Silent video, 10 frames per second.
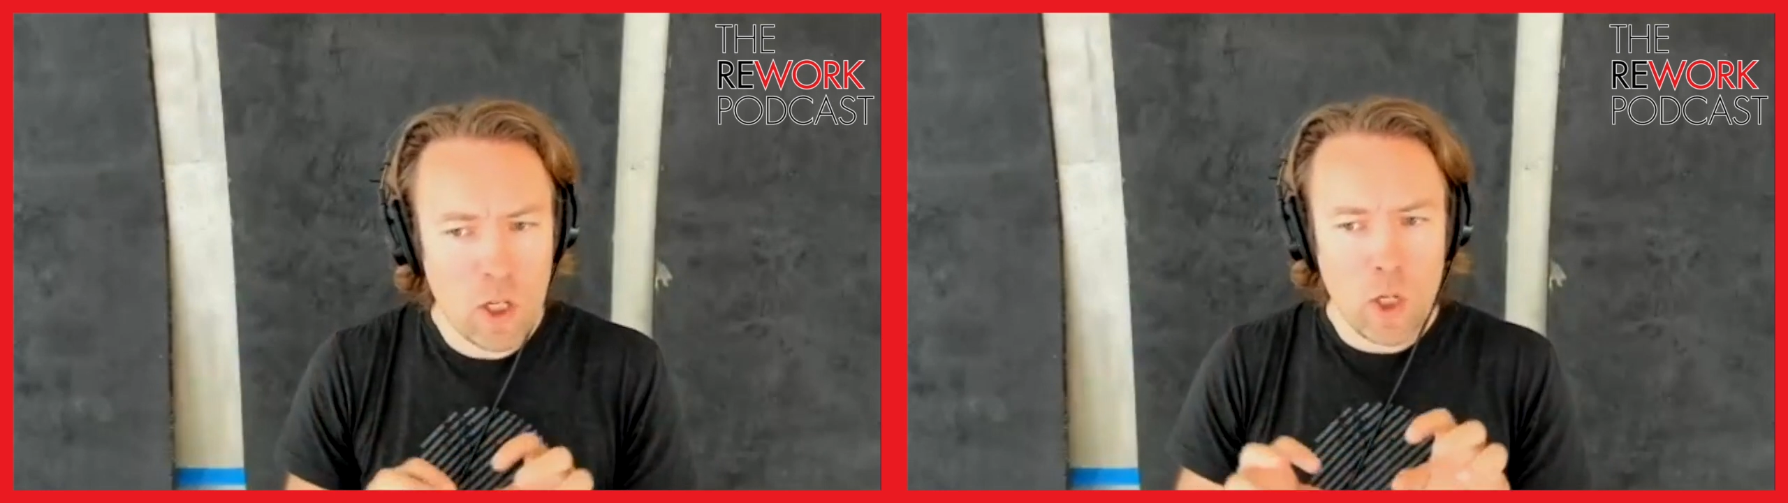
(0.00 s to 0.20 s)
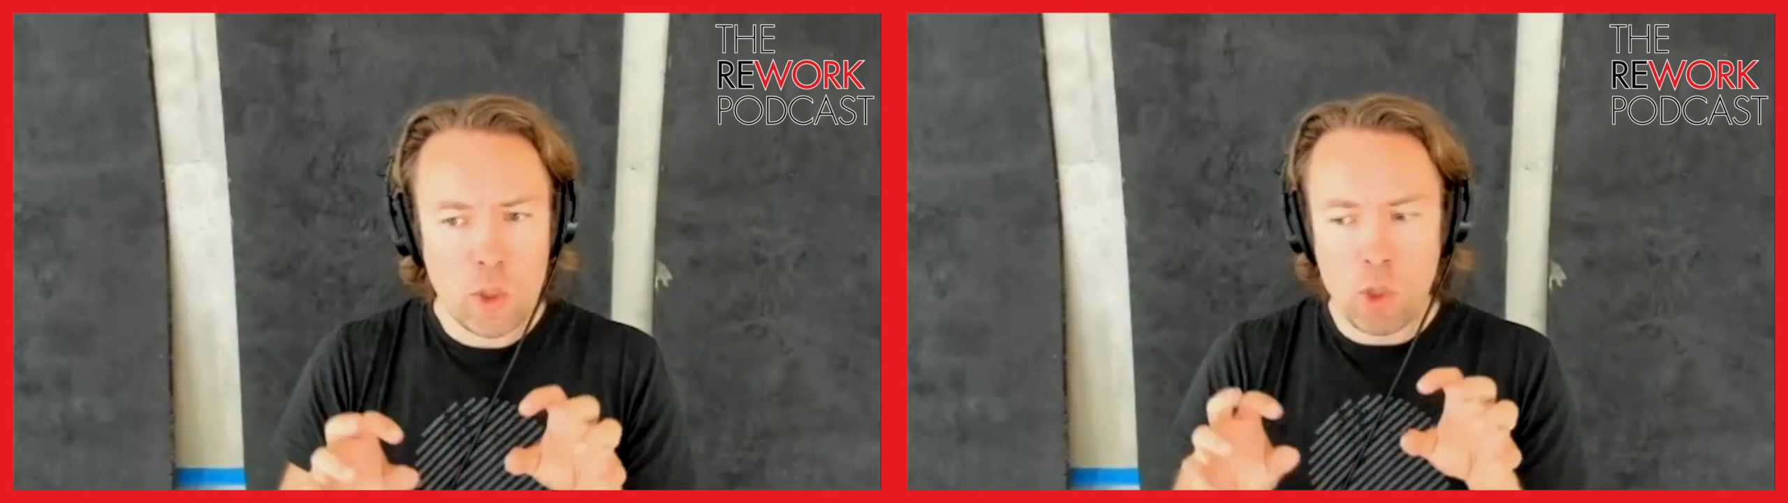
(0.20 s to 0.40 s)

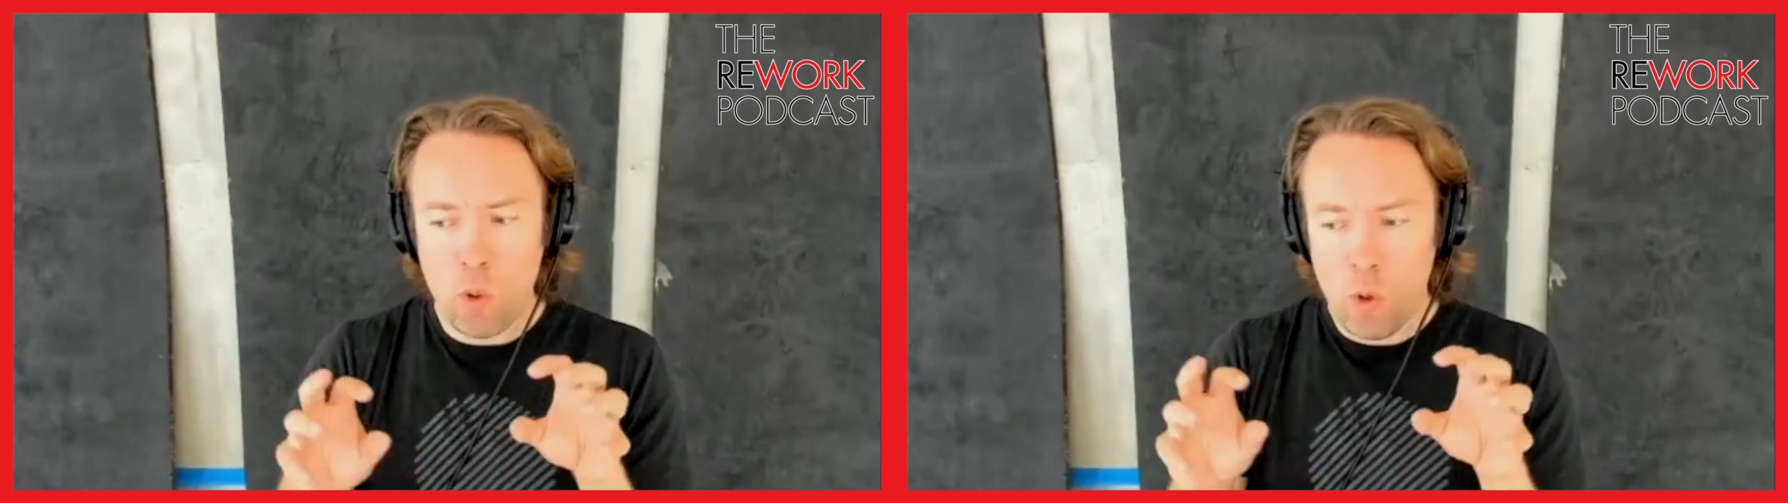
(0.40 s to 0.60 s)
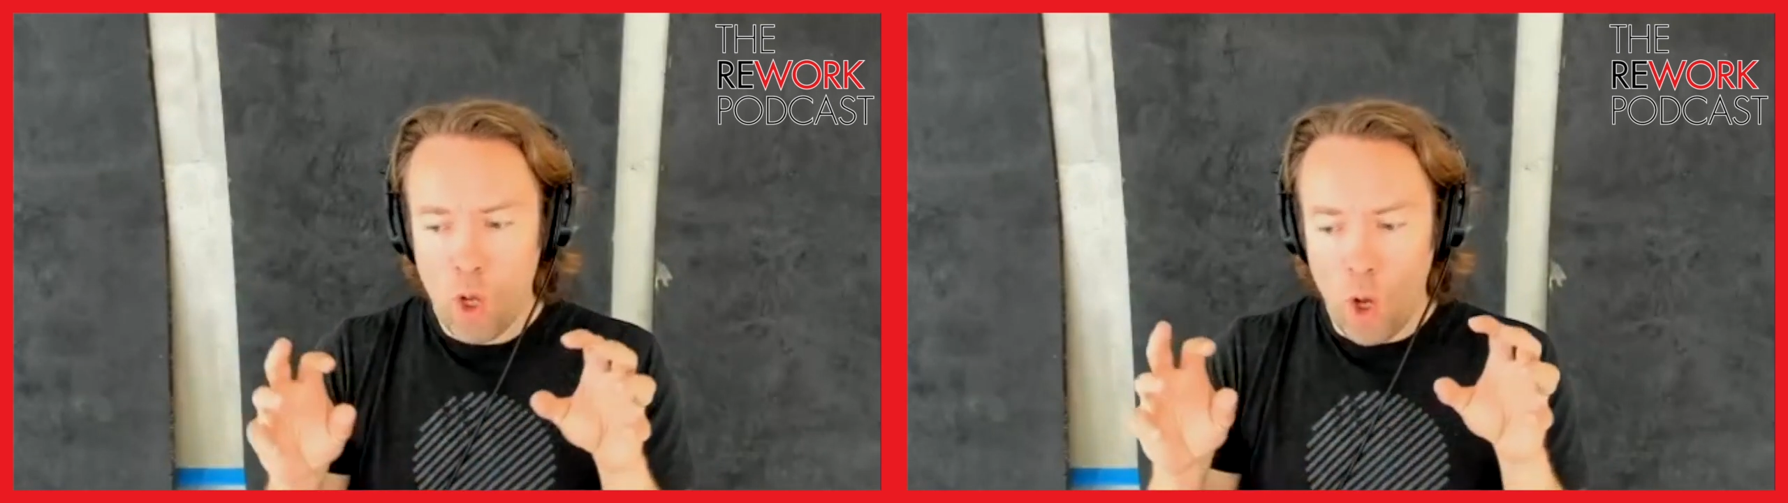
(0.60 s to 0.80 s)

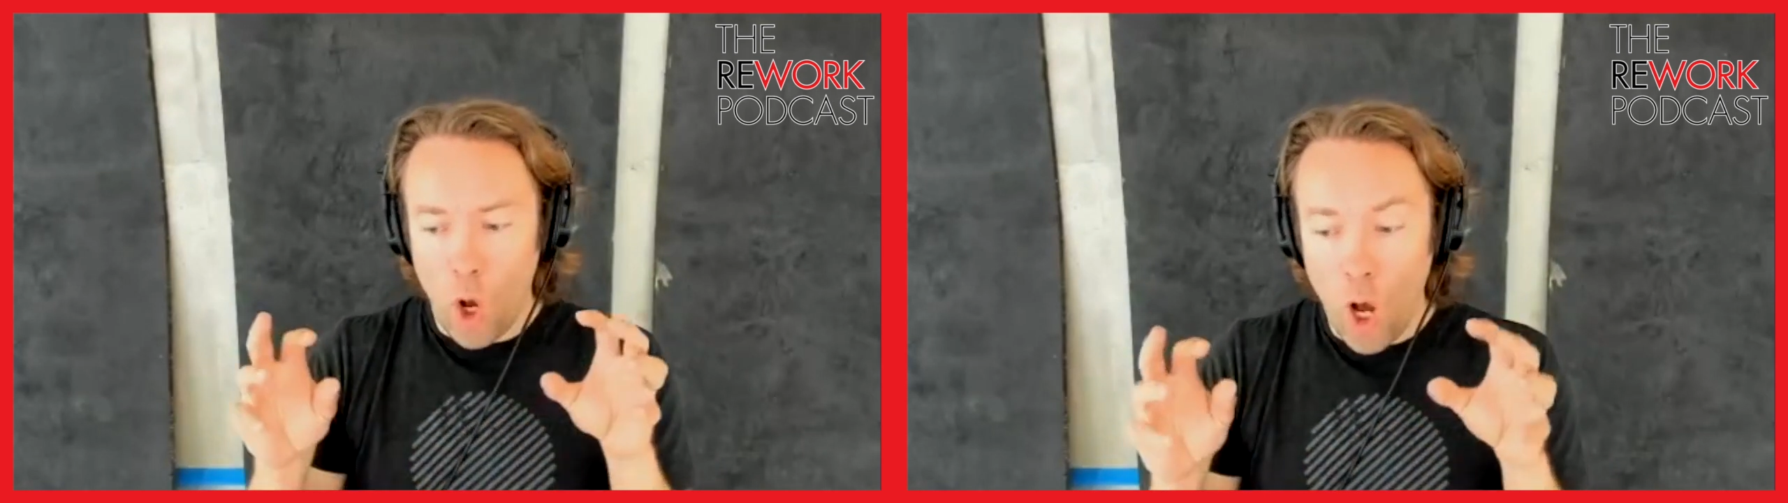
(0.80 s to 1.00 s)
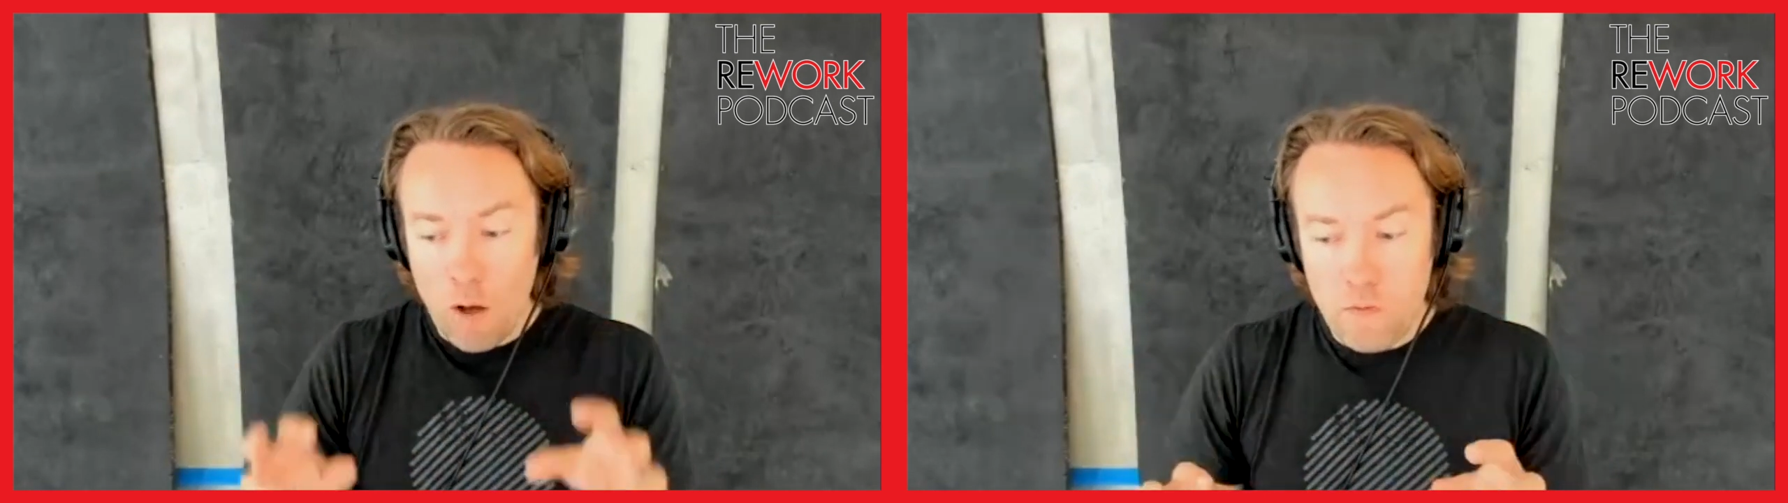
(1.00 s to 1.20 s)
So
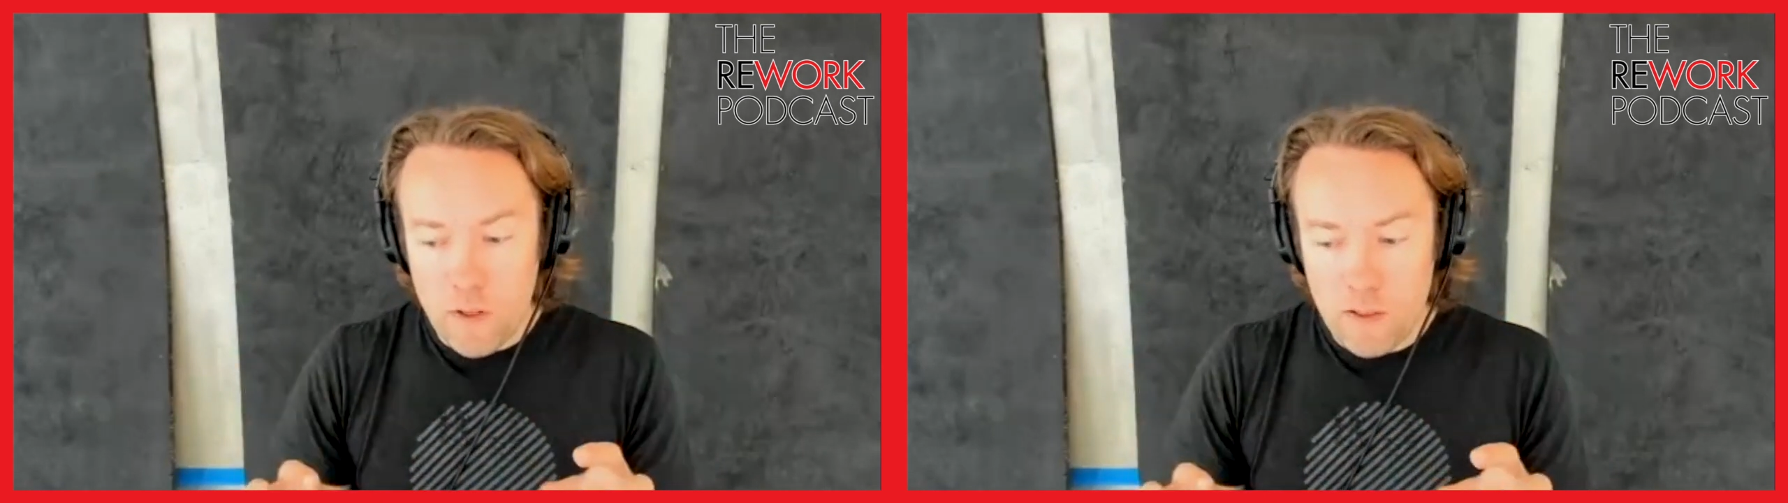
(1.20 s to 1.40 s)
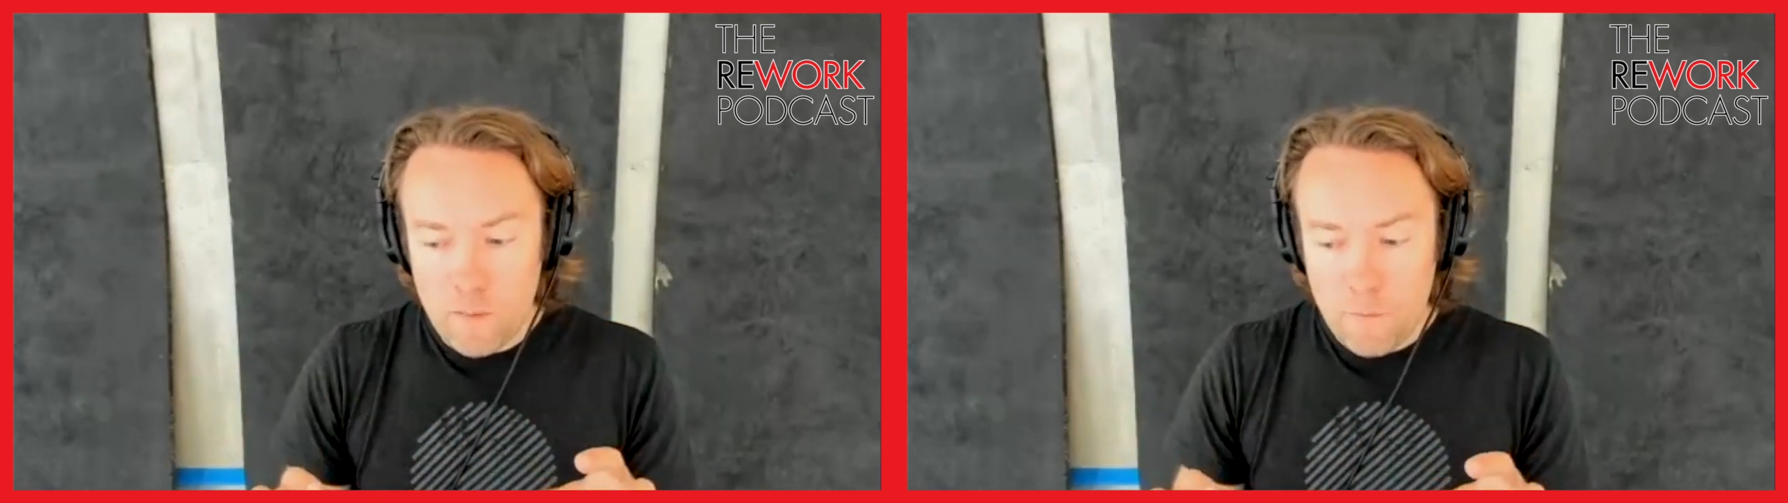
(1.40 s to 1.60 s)

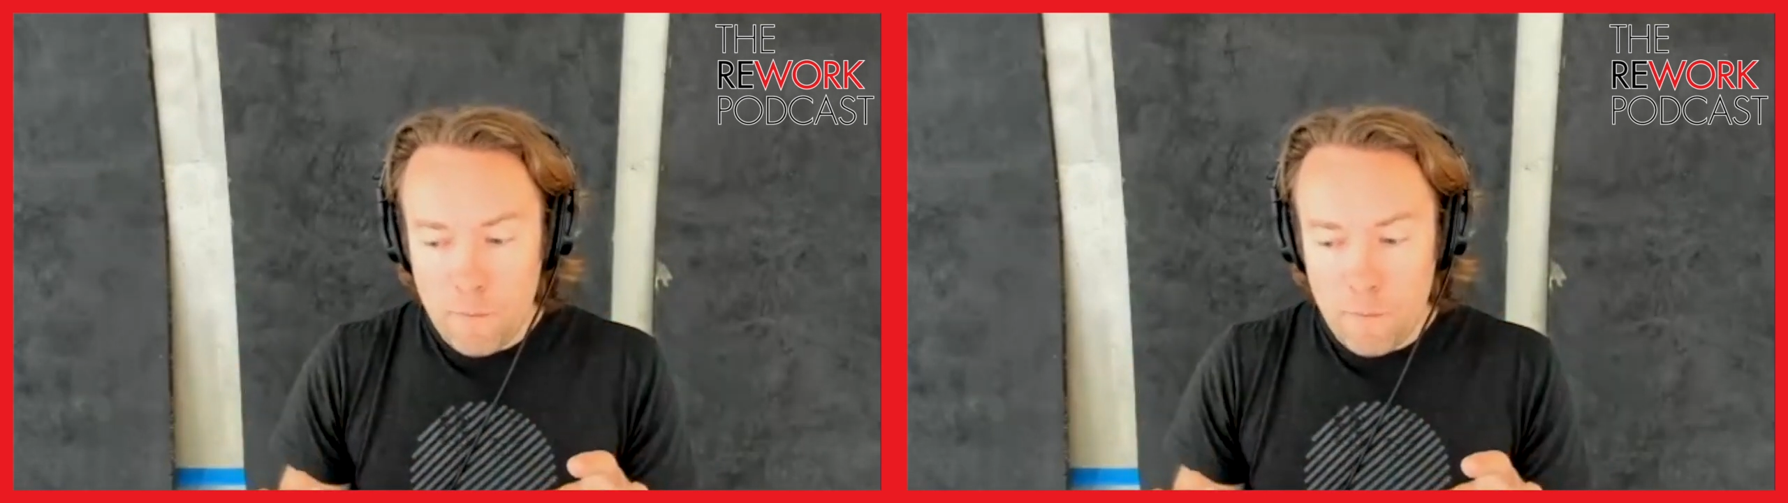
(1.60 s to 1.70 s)
often,